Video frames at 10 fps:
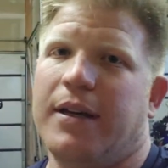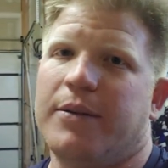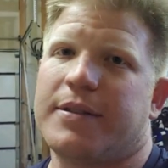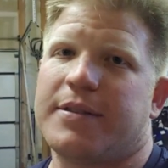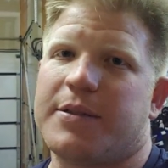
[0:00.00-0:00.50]

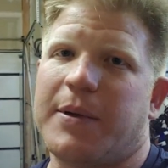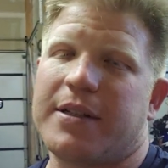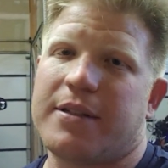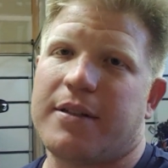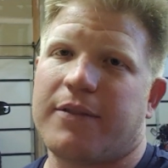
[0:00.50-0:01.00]
with
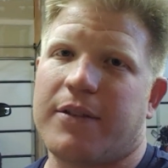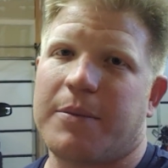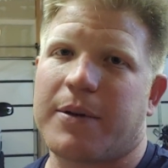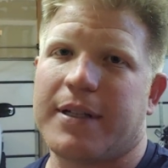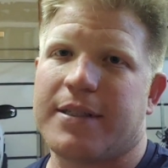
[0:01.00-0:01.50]
suspension and different
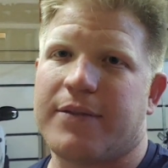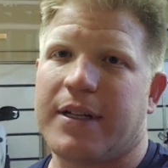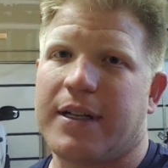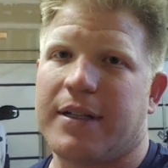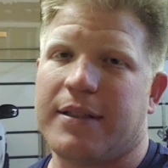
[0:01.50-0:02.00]
upgrades I've
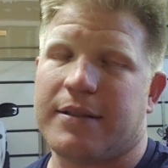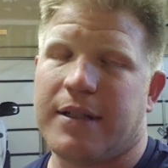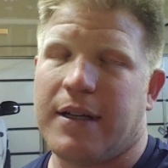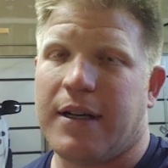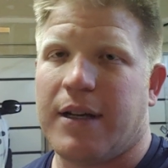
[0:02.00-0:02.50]
done and
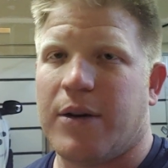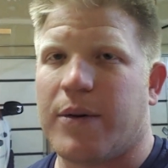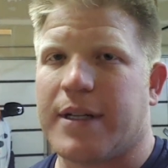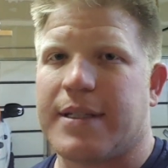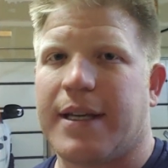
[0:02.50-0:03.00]

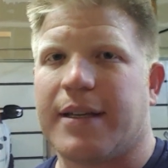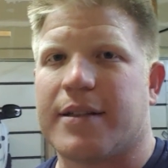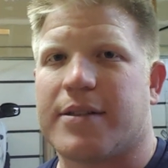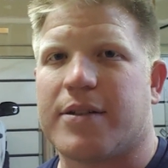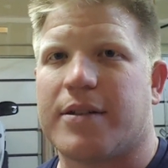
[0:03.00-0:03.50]
where I take
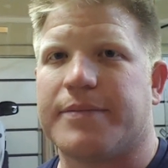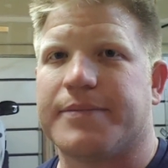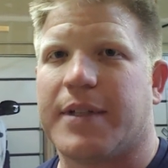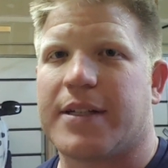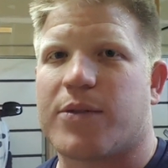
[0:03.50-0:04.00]
it. So
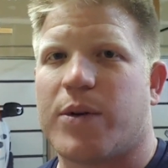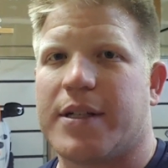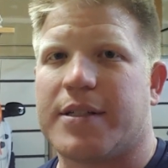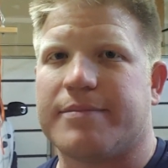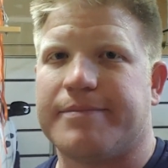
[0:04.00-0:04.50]
thanks for
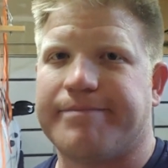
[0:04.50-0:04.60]
watching.